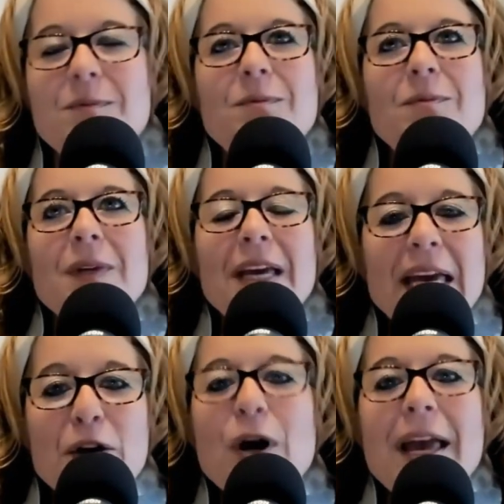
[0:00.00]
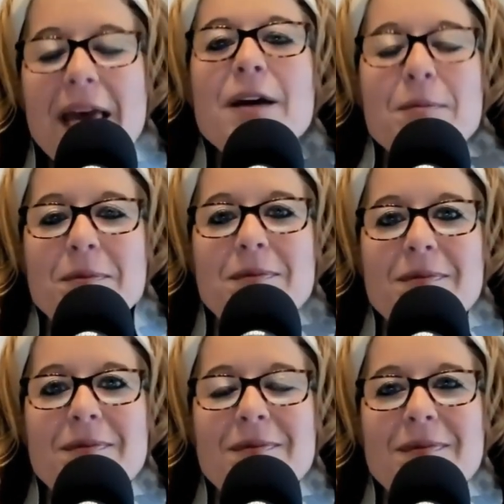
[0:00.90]
Here I am.
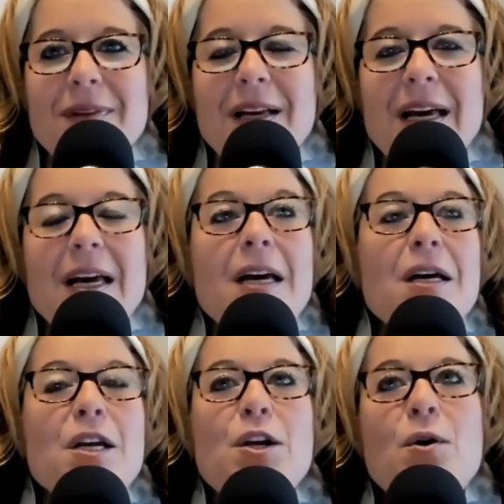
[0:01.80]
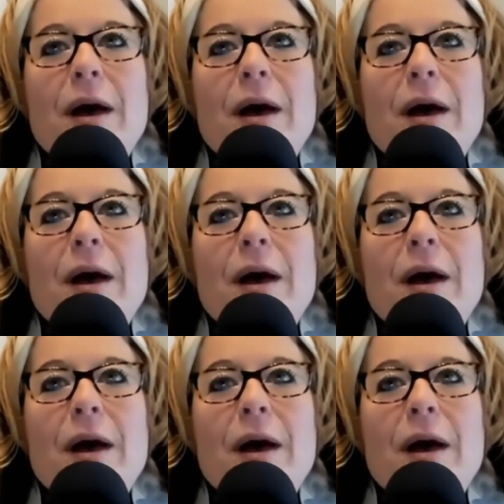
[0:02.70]
You know, and